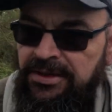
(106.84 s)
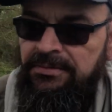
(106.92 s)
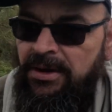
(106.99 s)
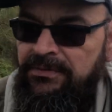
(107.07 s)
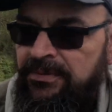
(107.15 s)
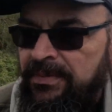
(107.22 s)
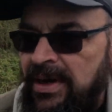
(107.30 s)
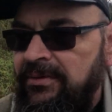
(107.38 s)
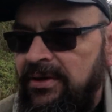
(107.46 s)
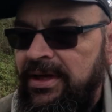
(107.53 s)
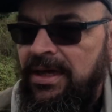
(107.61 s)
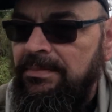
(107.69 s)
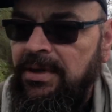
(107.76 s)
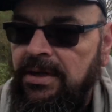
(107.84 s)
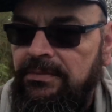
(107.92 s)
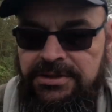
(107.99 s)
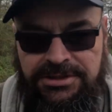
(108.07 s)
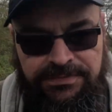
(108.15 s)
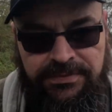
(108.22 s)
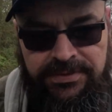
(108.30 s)
the road from where I am,
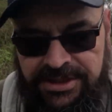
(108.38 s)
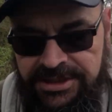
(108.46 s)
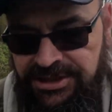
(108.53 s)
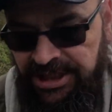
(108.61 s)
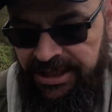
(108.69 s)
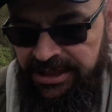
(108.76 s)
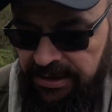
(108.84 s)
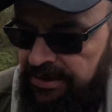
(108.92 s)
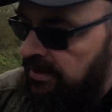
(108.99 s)
which you've already seen